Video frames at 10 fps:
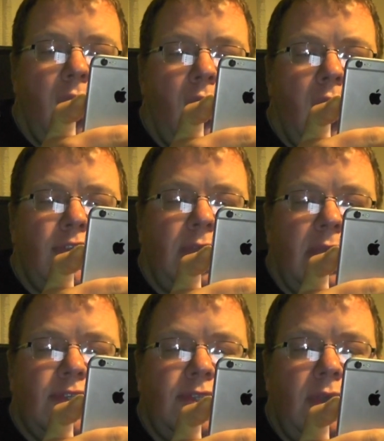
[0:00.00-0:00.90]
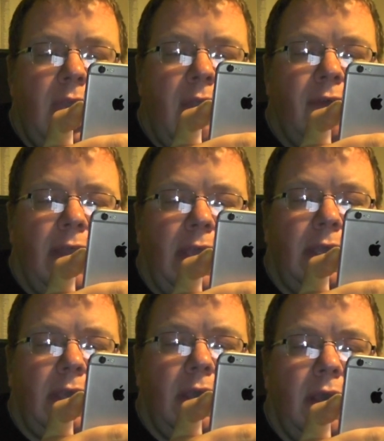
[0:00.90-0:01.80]
"Hi Jez, do you have a
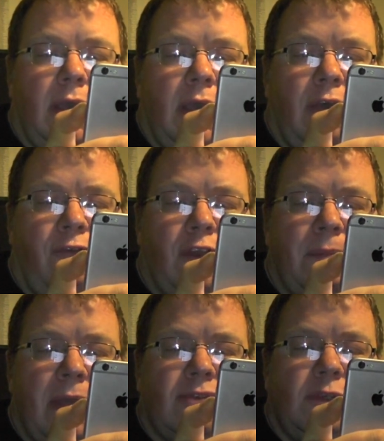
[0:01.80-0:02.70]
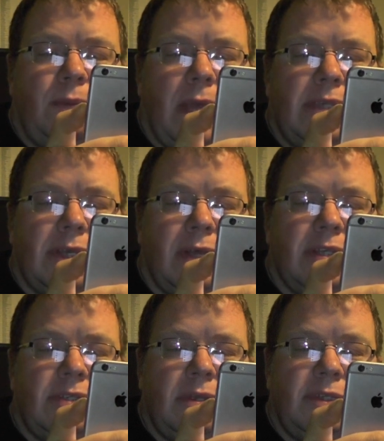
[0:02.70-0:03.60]
link for the batteries please? I'd
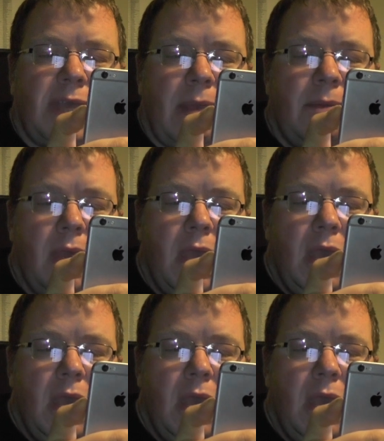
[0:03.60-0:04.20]
like to do the same